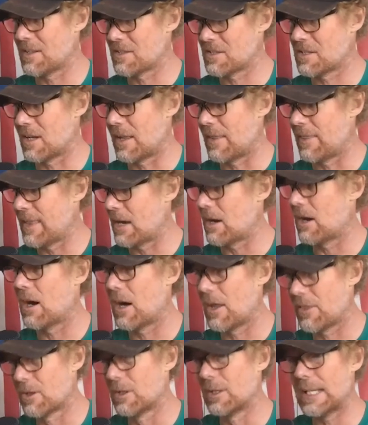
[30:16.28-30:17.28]
has done that
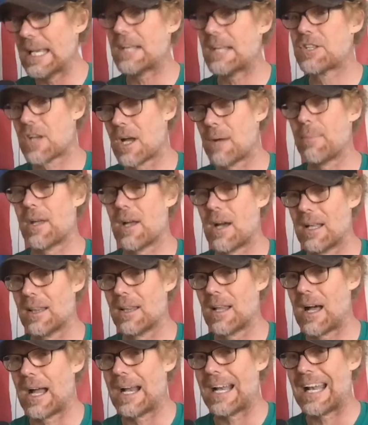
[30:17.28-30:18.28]
other leagues coming
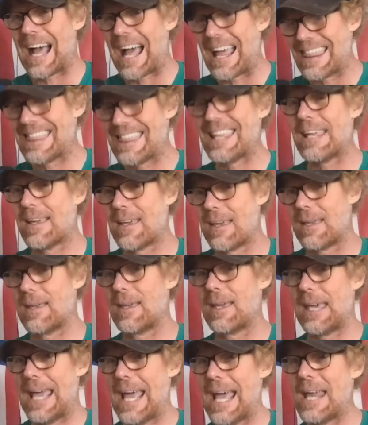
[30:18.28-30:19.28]
online, I think,
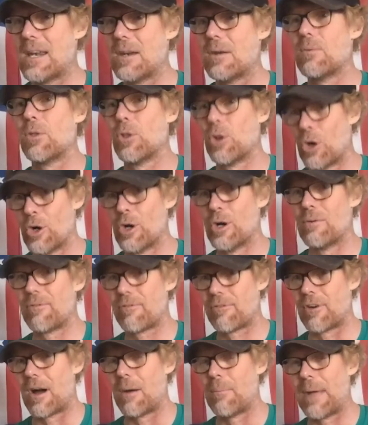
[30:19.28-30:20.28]
can learn
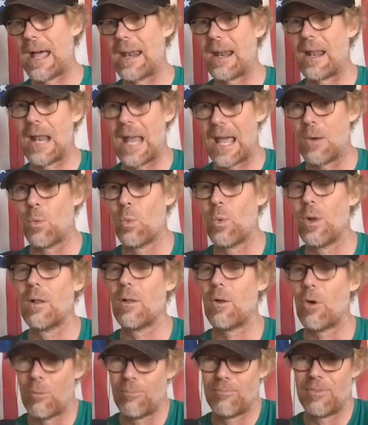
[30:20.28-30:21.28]
from and will
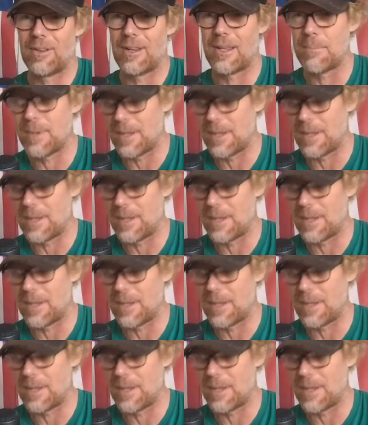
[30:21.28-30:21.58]
hopefully